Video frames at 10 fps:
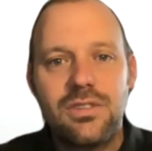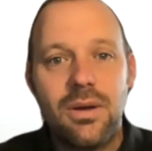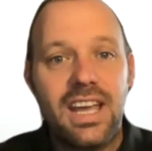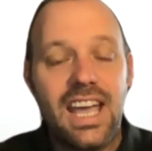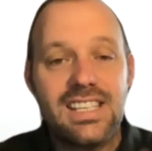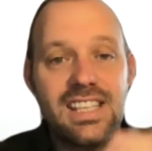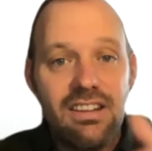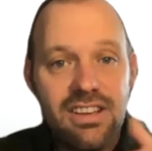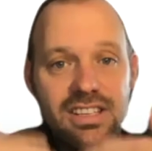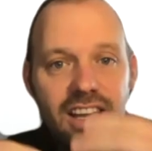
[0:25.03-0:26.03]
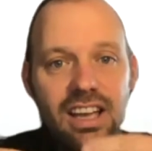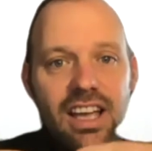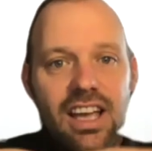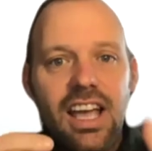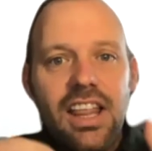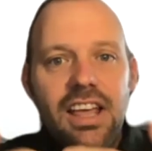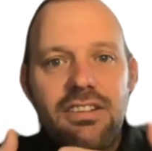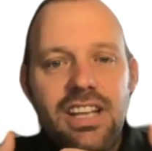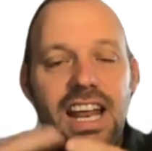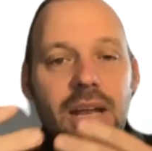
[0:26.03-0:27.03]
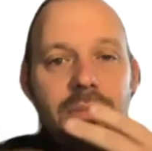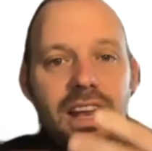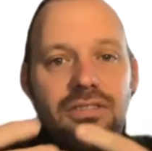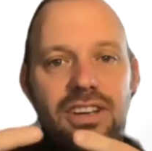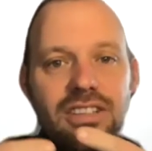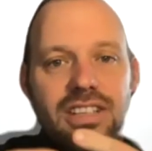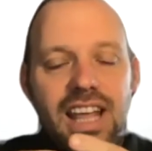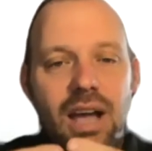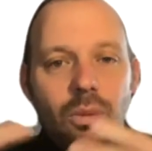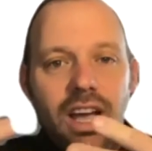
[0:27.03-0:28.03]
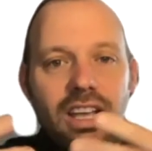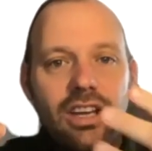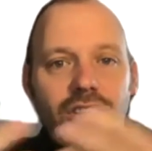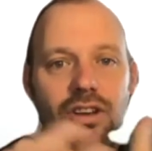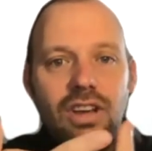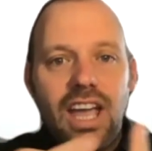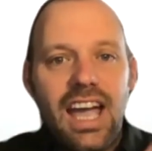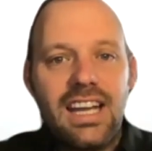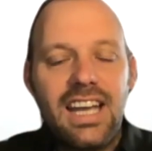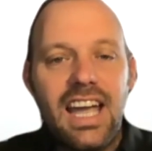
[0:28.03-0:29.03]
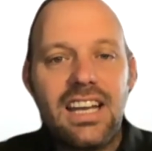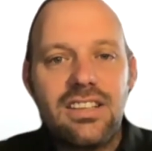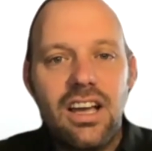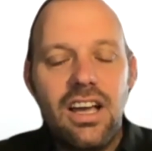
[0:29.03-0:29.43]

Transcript: So I guess there is an added benefit to that, where you can get